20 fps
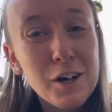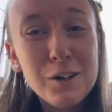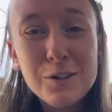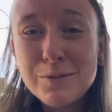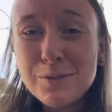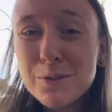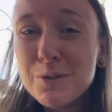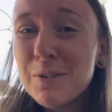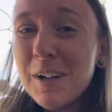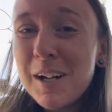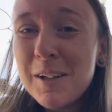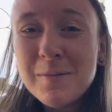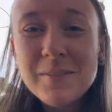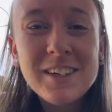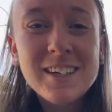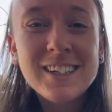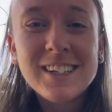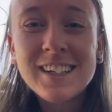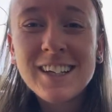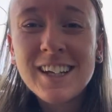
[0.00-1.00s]

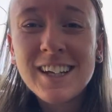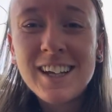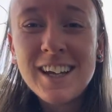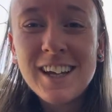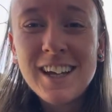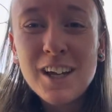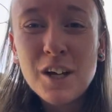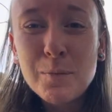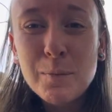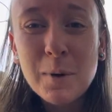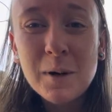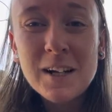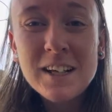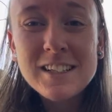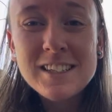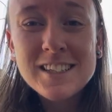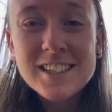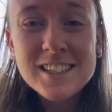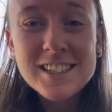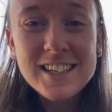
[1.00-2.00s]
overwhelming, but
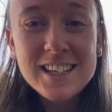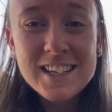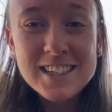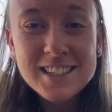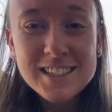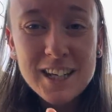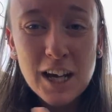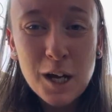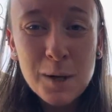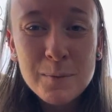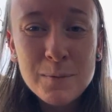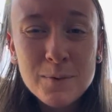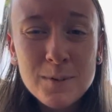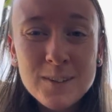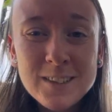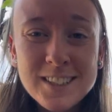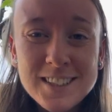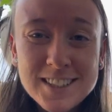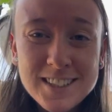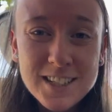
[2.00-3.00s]
it's a, it's time for
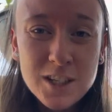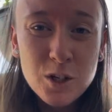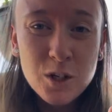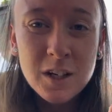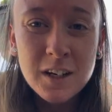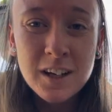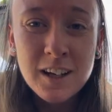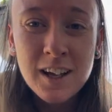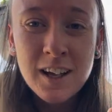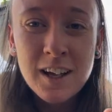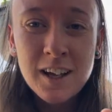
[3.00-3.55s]
a decision.